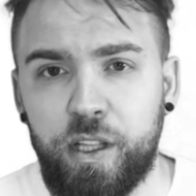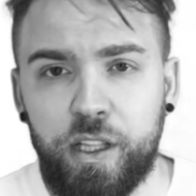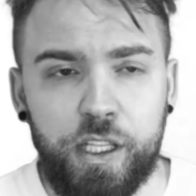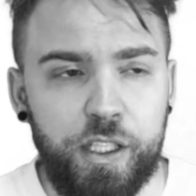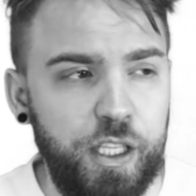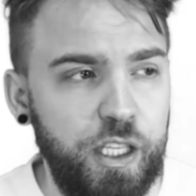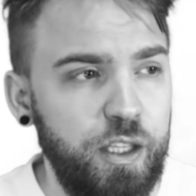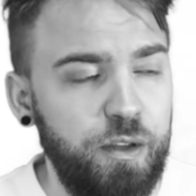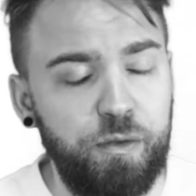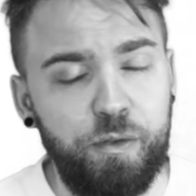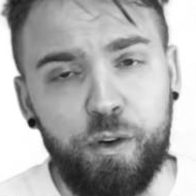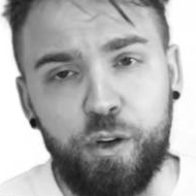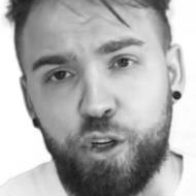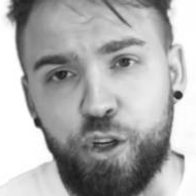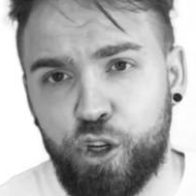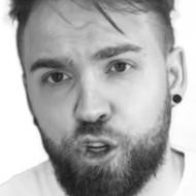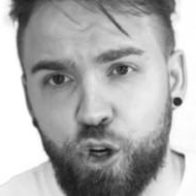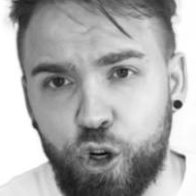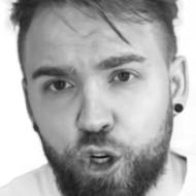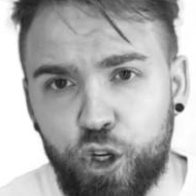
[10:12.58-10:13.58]
And this is for
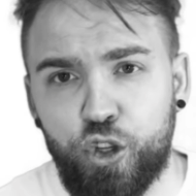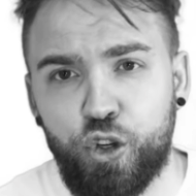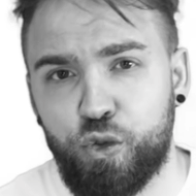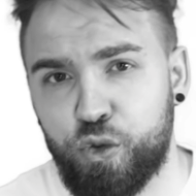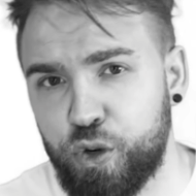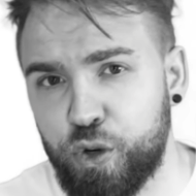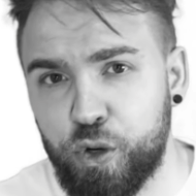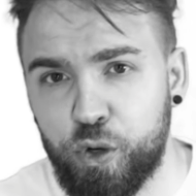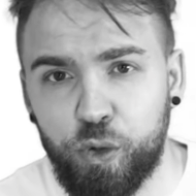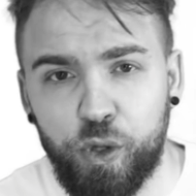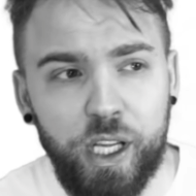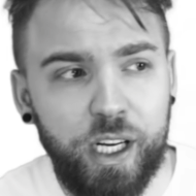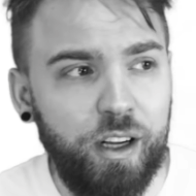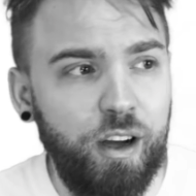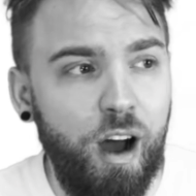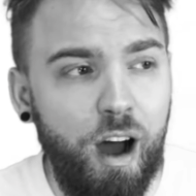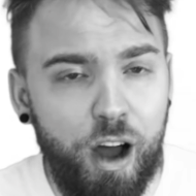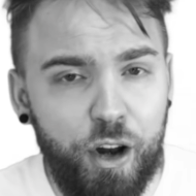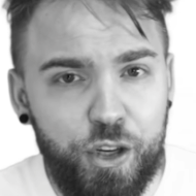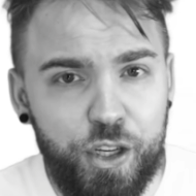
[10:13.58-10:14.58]
sure true, that
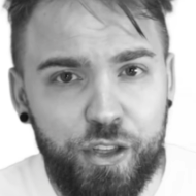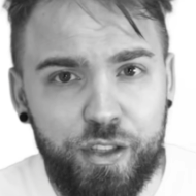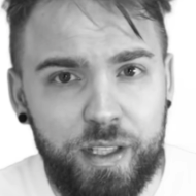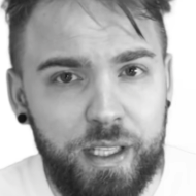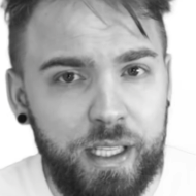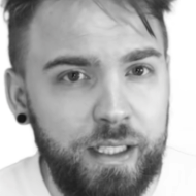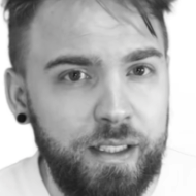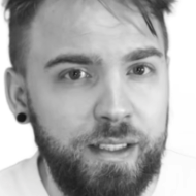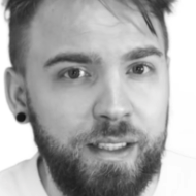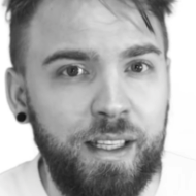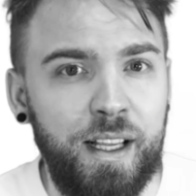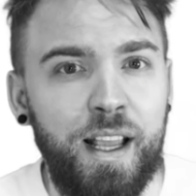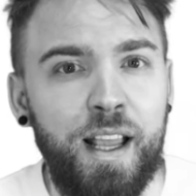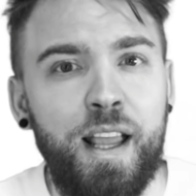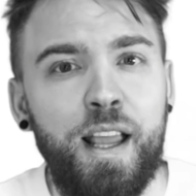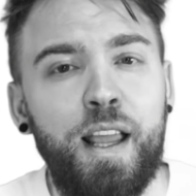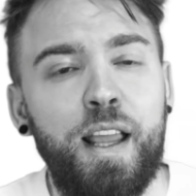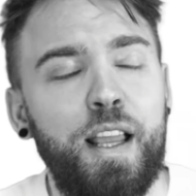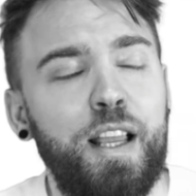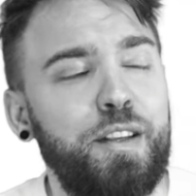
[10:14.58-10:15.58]
consciousness
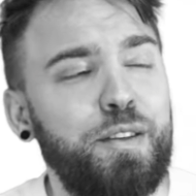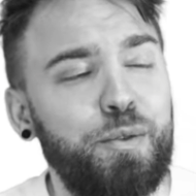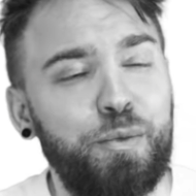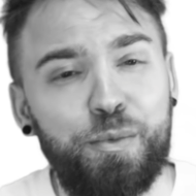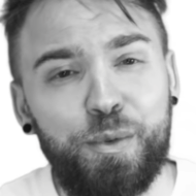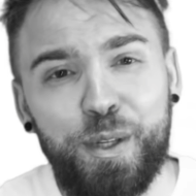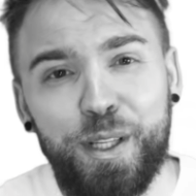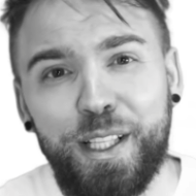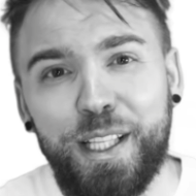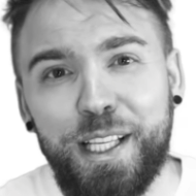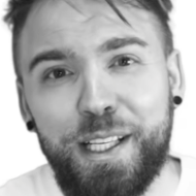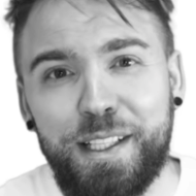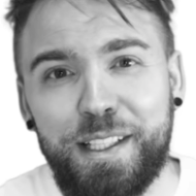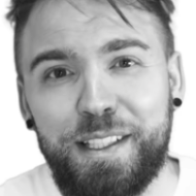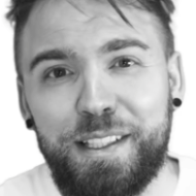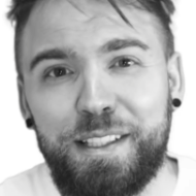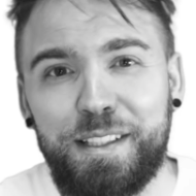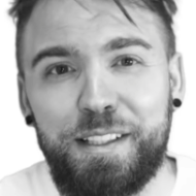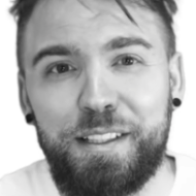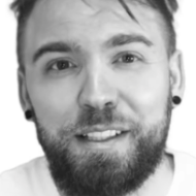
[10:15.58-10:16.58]
is a really
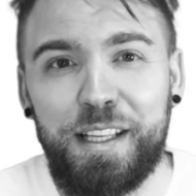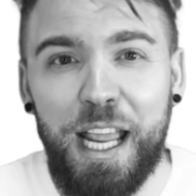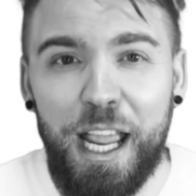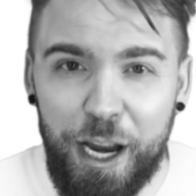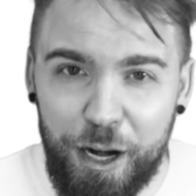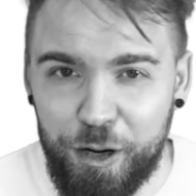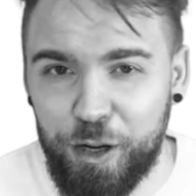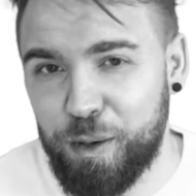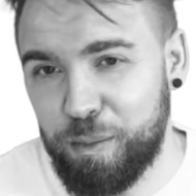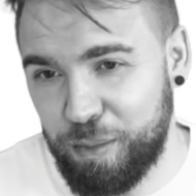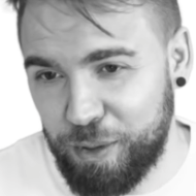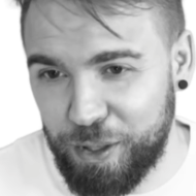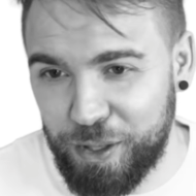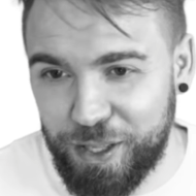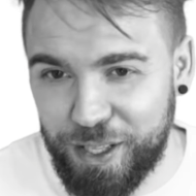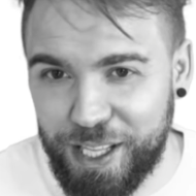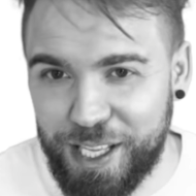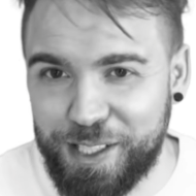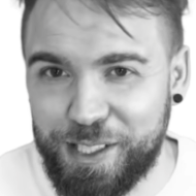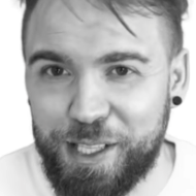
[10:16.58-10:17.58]

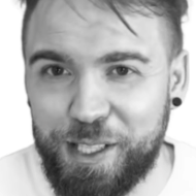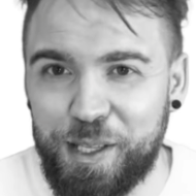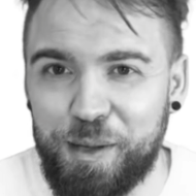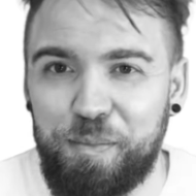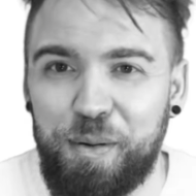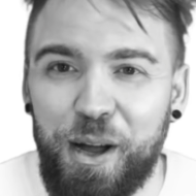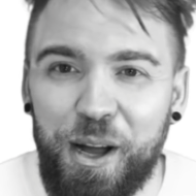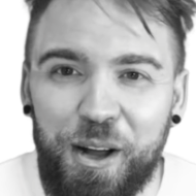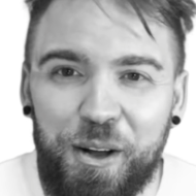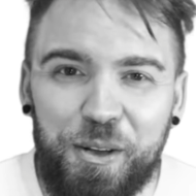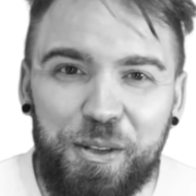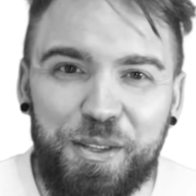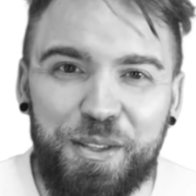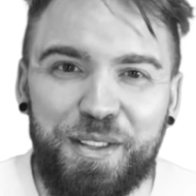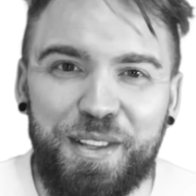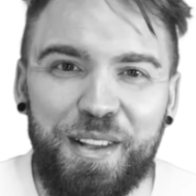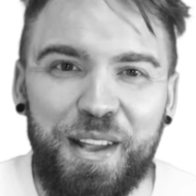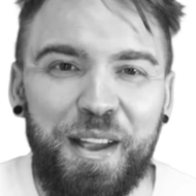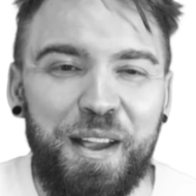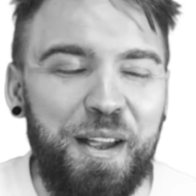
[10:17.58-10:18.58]
terrible as a
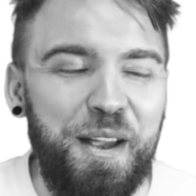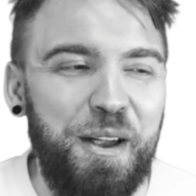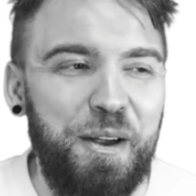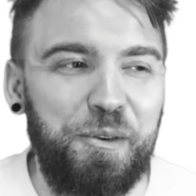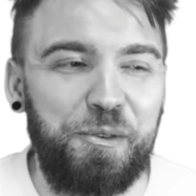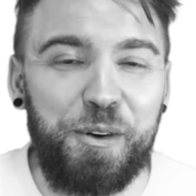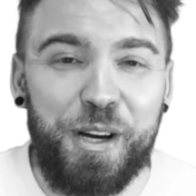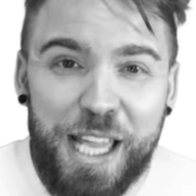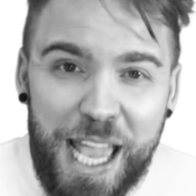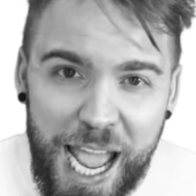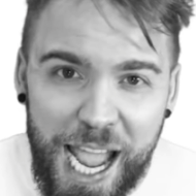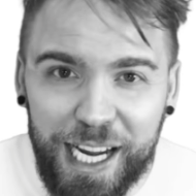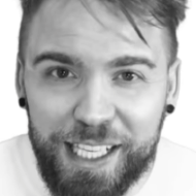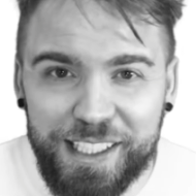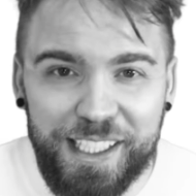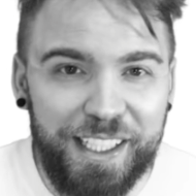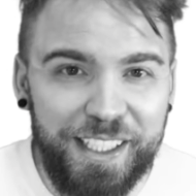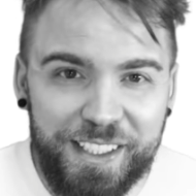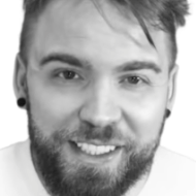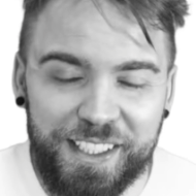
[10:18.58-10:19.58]
supposed
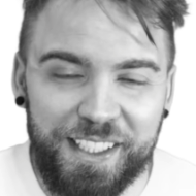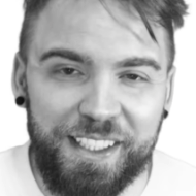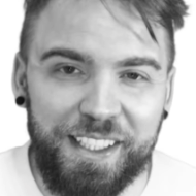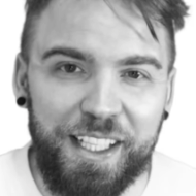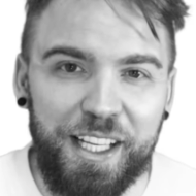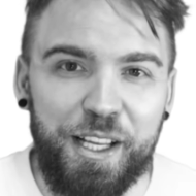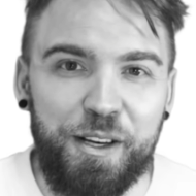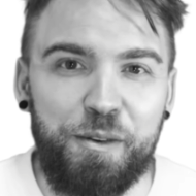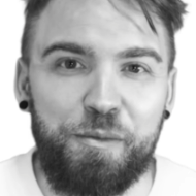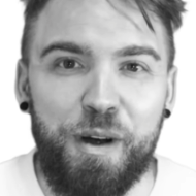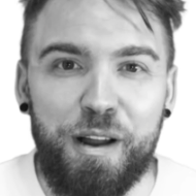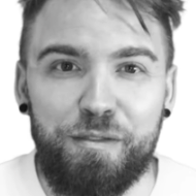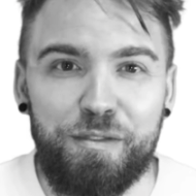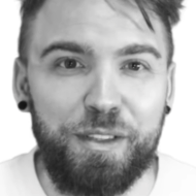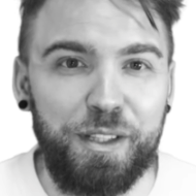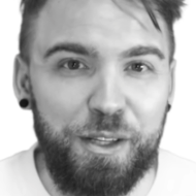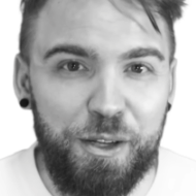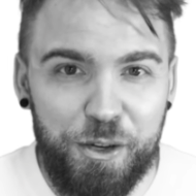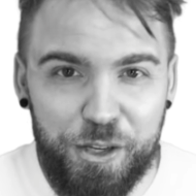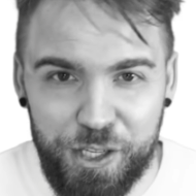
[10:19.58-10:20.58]
reactant in
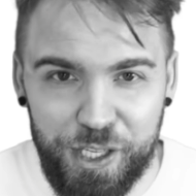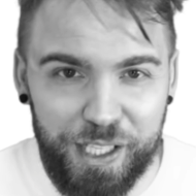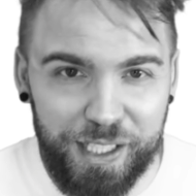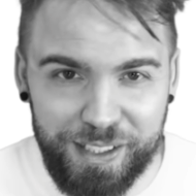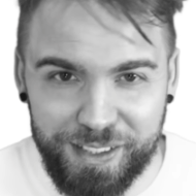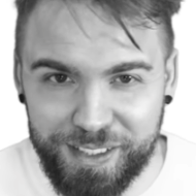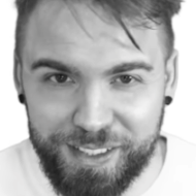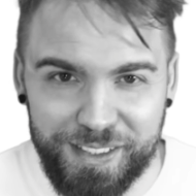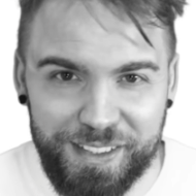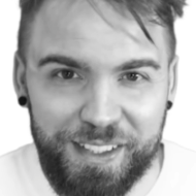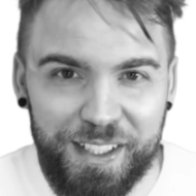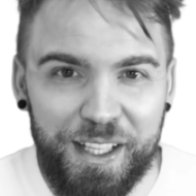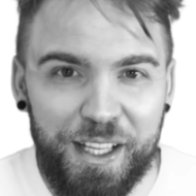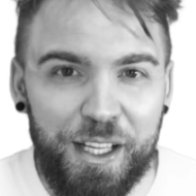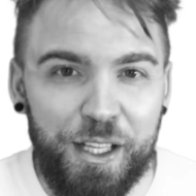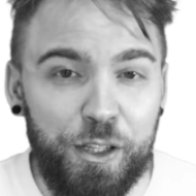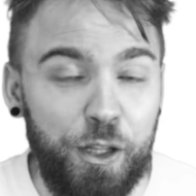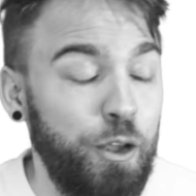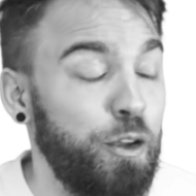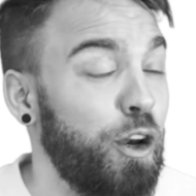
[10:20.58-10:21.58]
revolutions.
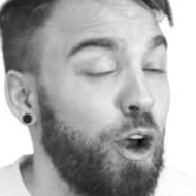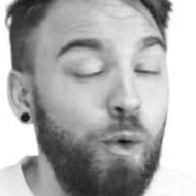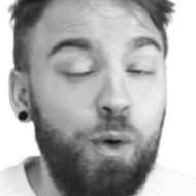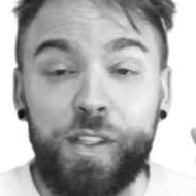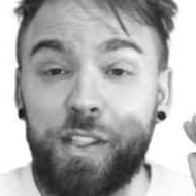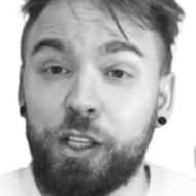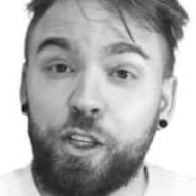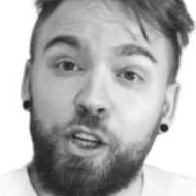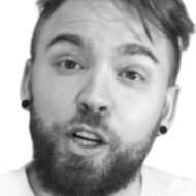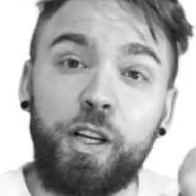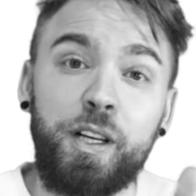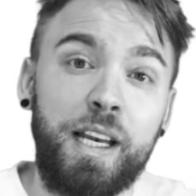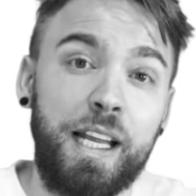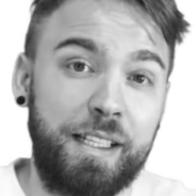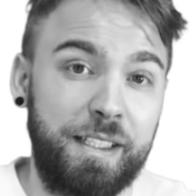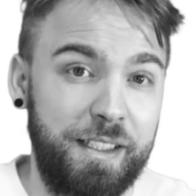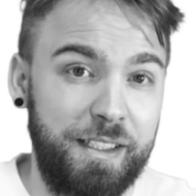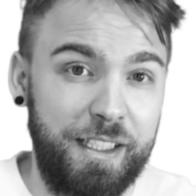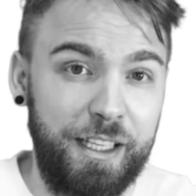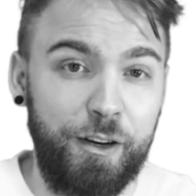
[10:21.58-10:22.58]
You know what's a good
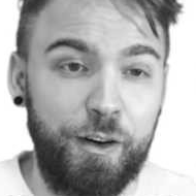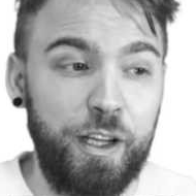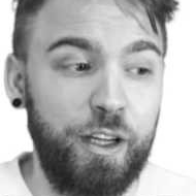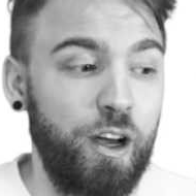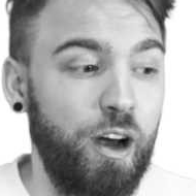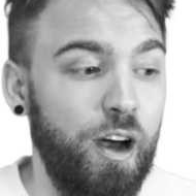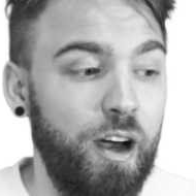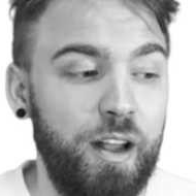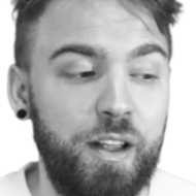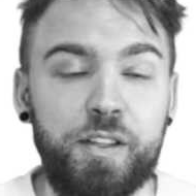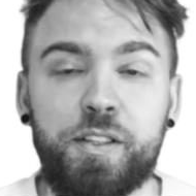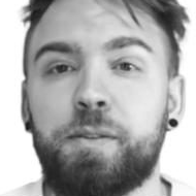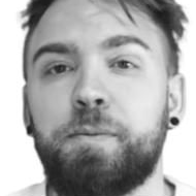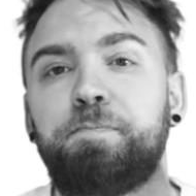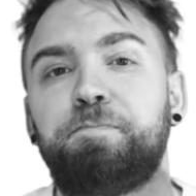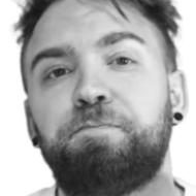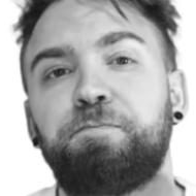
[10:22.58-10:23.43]
necessary cause?